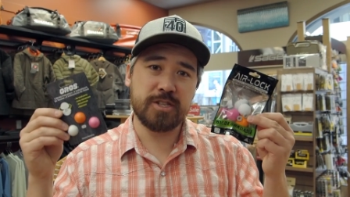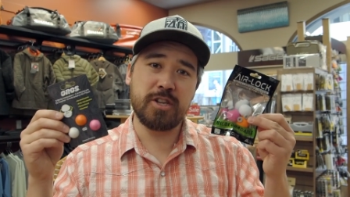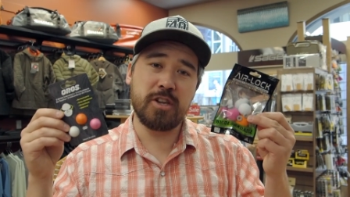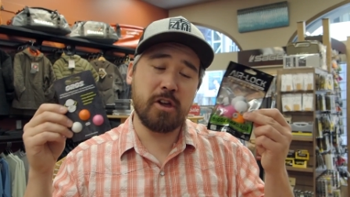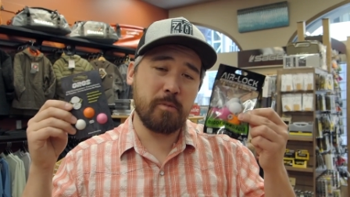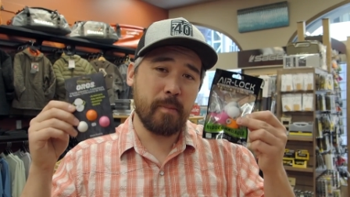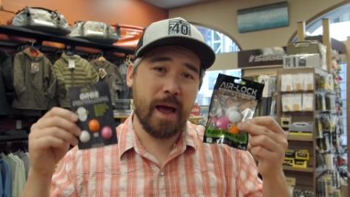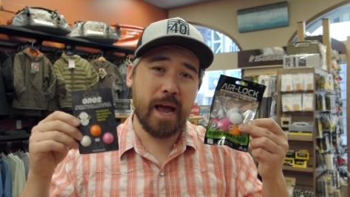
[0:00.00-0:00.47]
so you
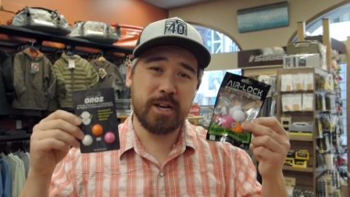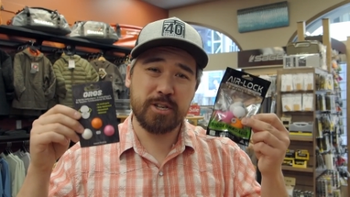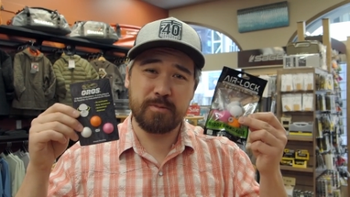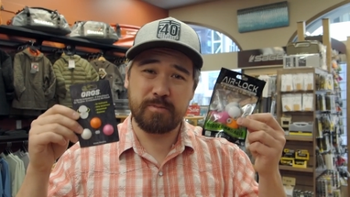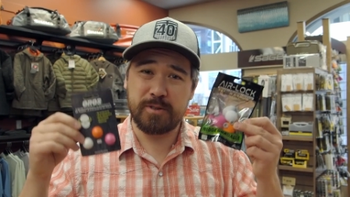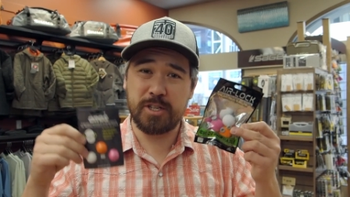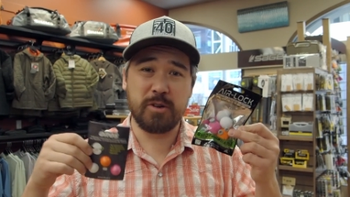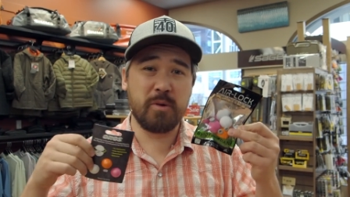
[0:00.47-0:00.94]
can match
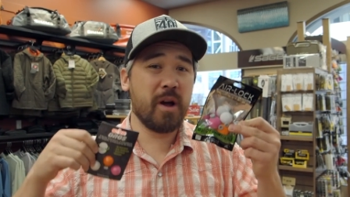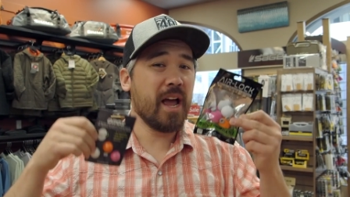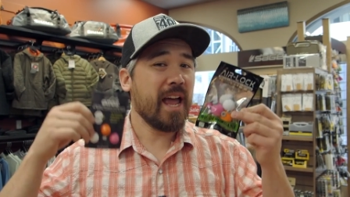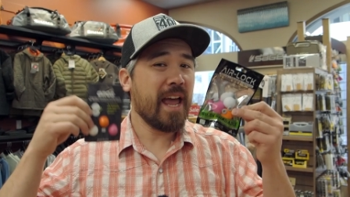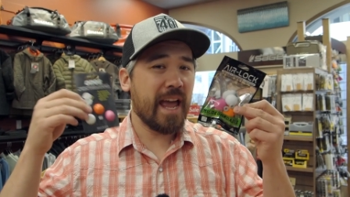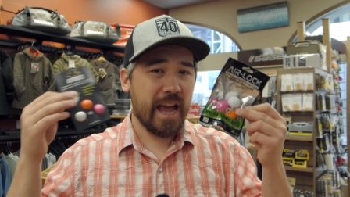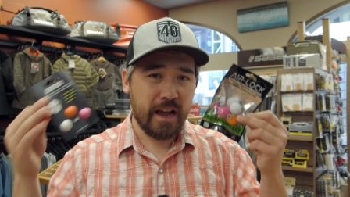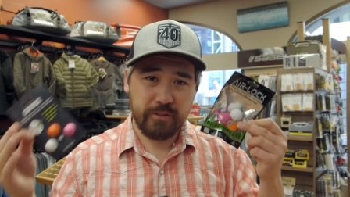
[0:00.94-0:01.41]
them to
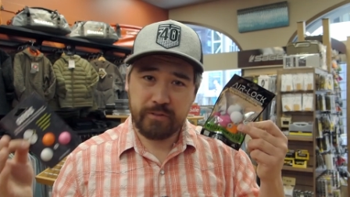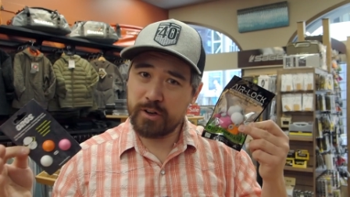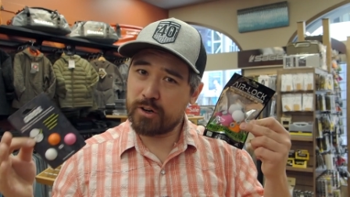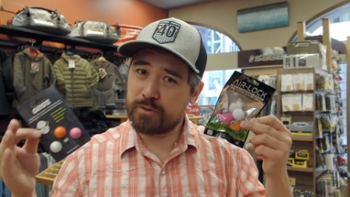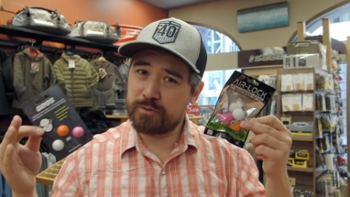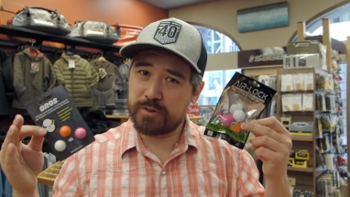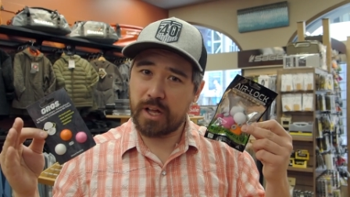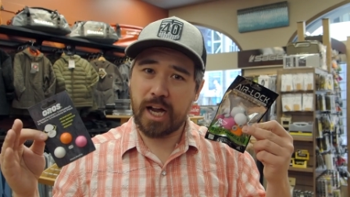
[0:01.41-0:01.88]
heavier
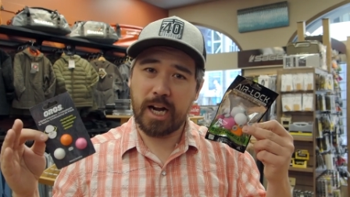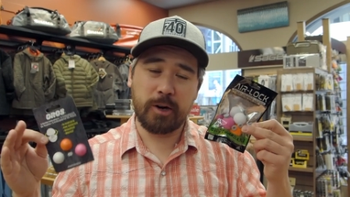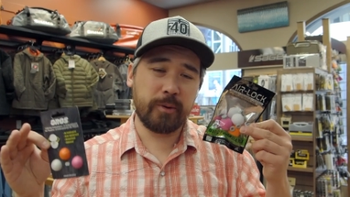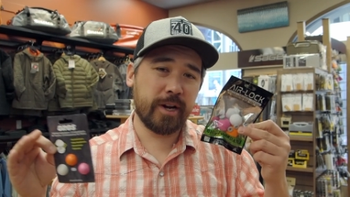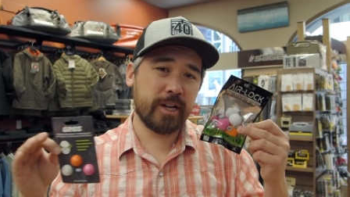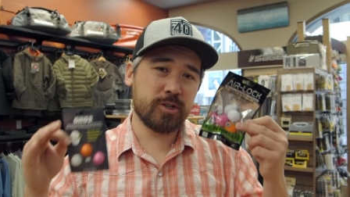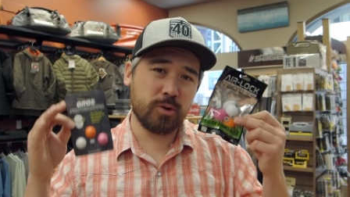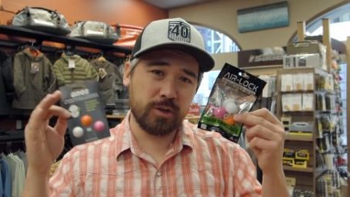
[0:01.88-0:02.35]
flyer
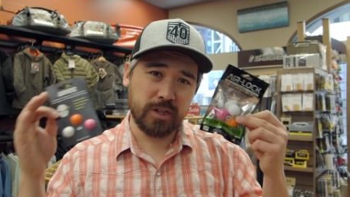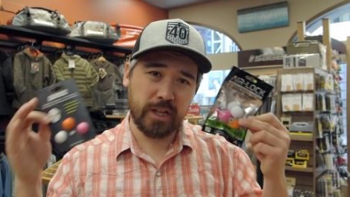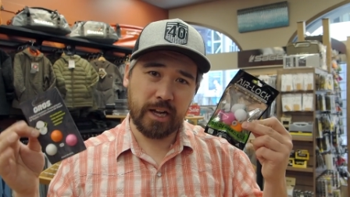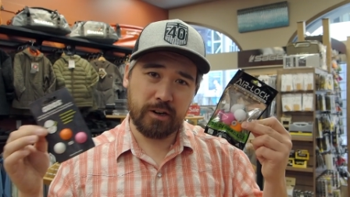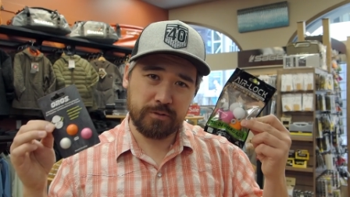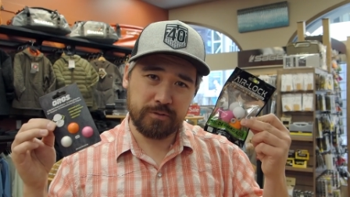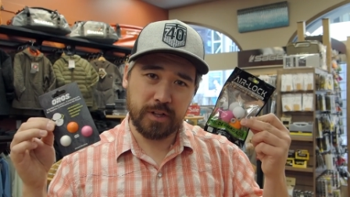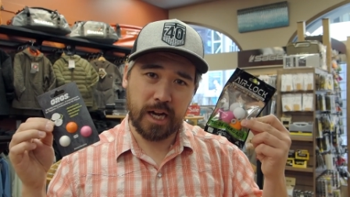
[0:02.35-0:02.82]
rigs or
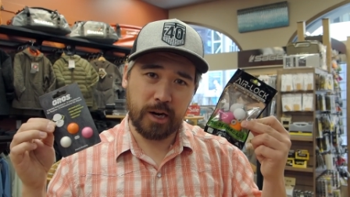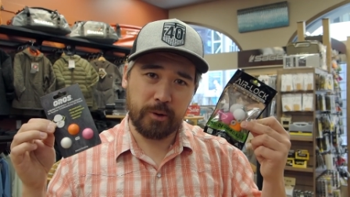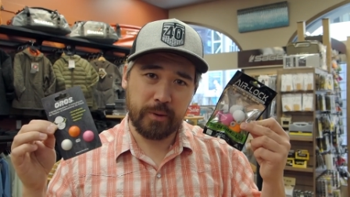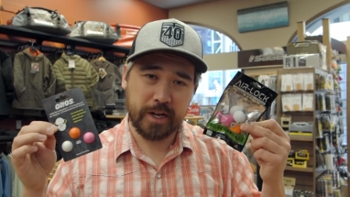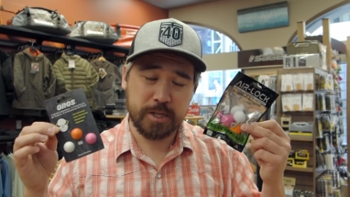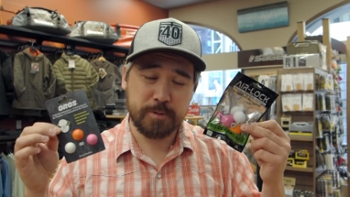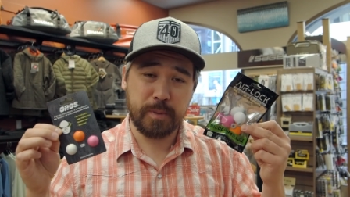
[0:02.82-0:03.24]
lighter flyer rigs.